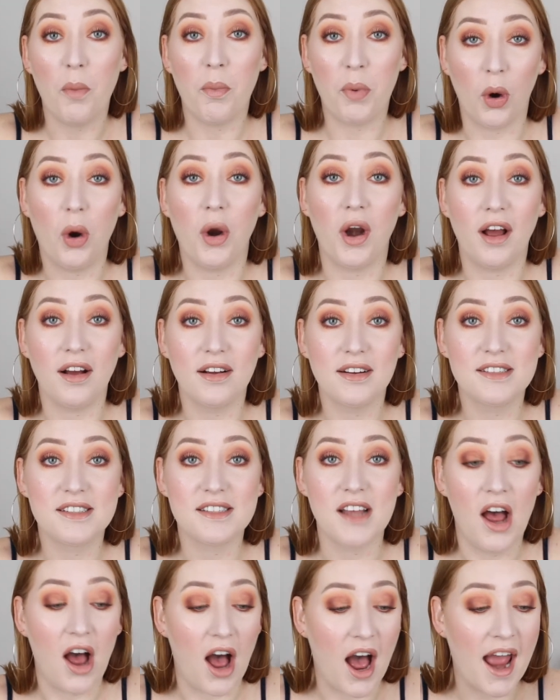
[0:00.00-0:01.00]

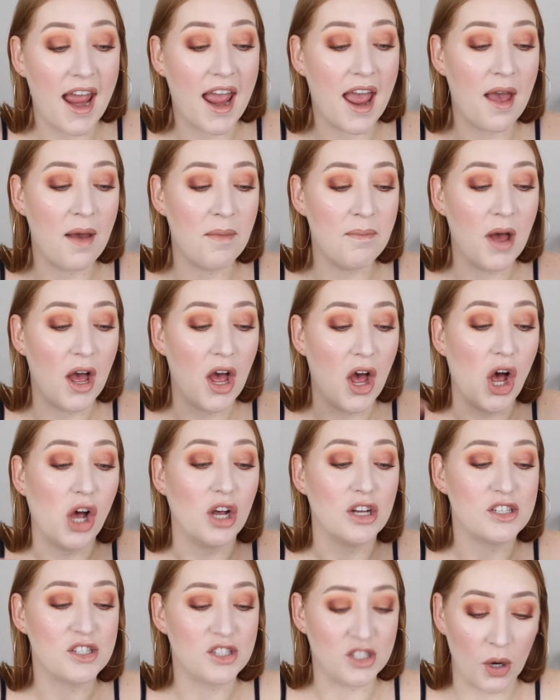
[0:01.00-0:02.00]
products. I am
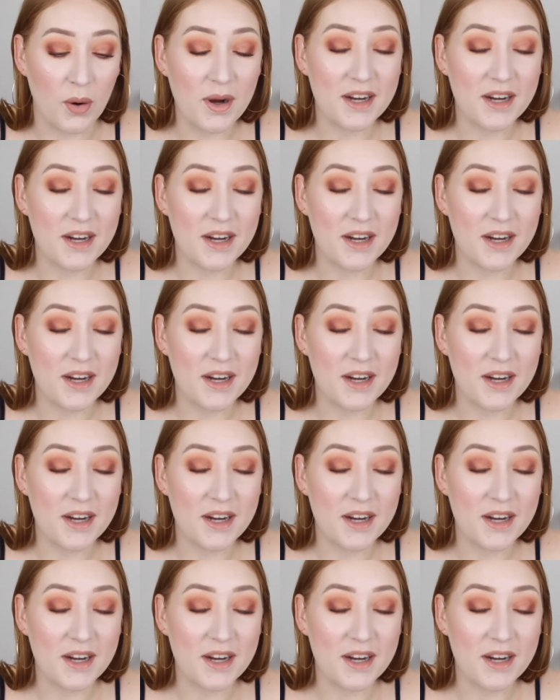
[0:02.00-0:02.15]
so